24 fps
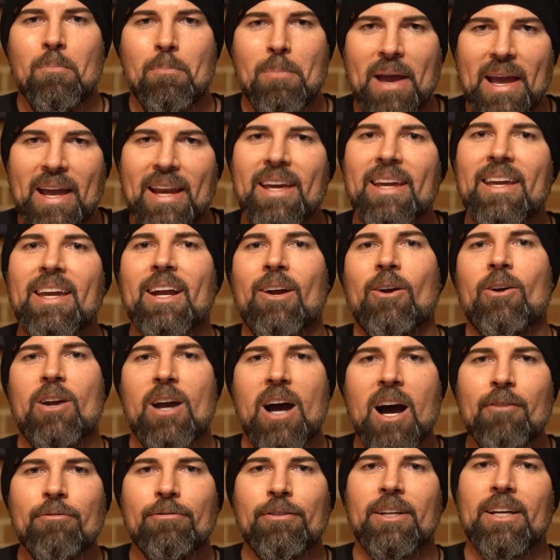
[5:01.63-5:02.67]

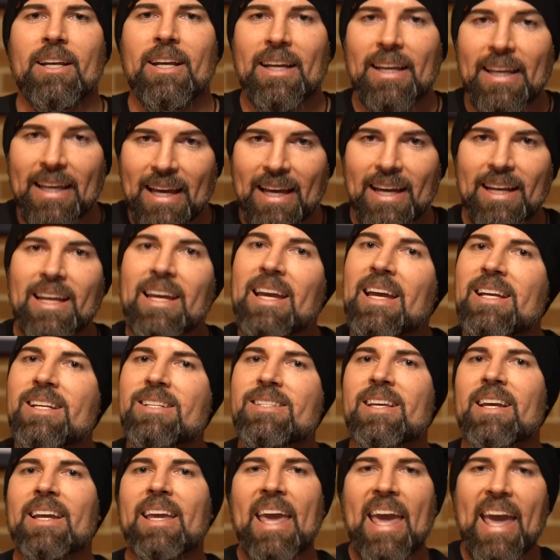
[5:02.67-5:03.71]
Beta-caryophyllene, again,
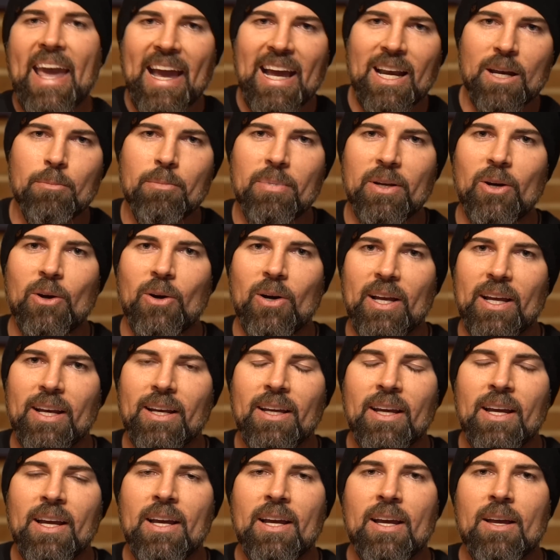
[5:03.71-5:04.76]
is a
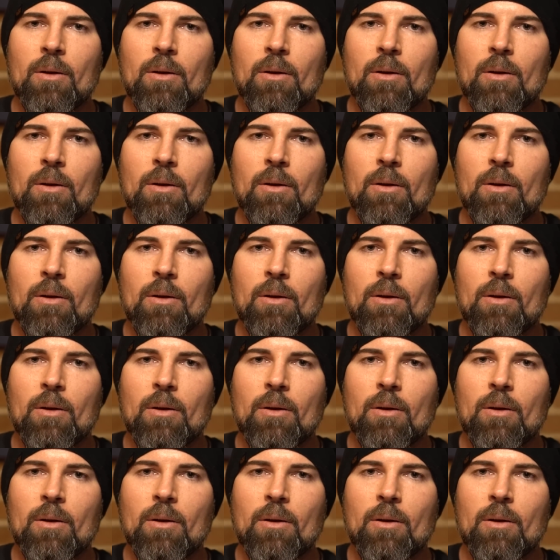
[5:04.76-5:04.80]
cannabinoid.